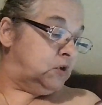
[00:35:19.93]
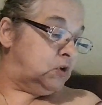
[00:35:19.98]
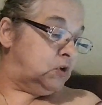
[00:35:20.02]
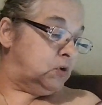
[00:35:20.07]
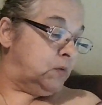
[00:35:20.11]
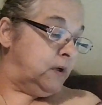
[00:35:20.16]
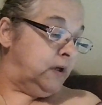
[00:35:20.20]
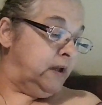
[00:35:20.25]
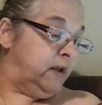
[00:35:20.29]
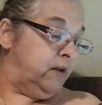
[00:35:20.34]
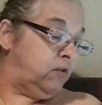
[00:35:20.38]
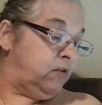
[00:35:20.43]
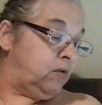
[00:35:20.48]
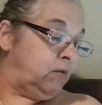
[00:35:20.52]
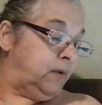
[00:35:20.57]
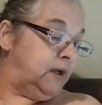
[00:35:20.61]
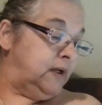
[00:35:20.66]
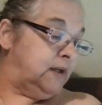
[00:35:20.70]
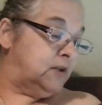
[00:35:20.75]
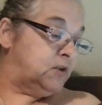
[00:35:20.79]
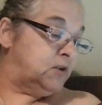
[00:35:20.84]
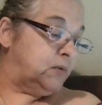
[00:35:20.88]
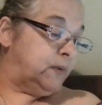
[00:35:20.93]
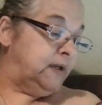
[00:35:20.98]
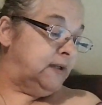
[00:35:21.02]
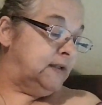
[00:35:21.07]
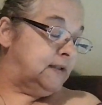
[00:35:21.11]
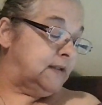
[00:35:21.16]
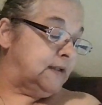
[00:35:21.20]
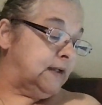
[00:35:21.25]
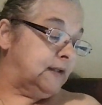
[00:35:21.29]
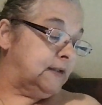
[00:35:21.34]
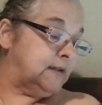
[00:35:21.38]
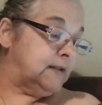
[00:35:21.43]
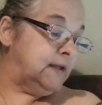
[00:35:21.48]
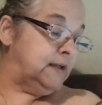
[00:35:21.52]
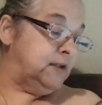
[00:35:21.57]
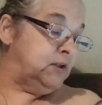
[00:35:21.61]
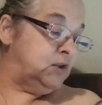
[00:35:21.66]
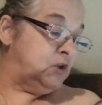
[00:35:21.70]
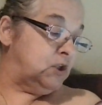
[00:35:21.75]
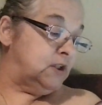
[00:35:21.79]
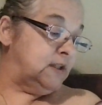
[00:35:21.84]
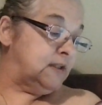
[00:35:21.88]
23 to 26
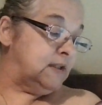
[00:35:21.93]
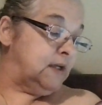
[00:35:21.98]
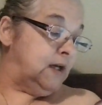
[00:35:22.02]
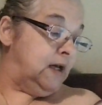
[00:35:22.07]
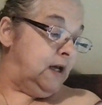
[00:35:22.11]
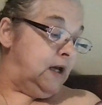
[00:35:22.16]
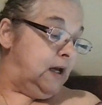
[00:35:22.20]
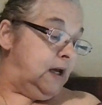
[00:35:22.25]
inches